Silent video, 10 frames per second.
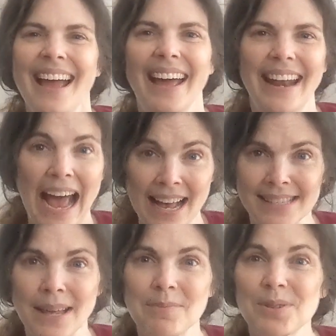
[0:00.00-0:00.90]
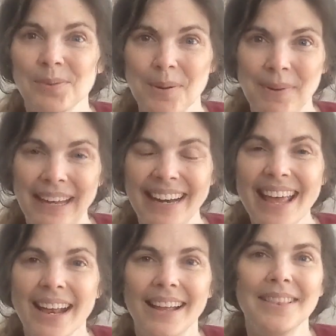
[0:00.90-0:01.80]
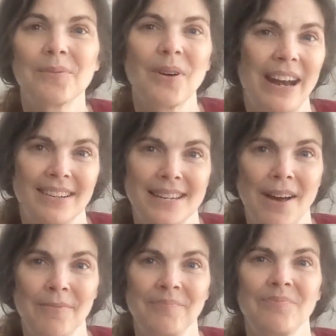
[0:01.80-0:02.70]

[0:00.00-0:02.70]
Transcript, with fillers: and ask them to repeat it and then write it down.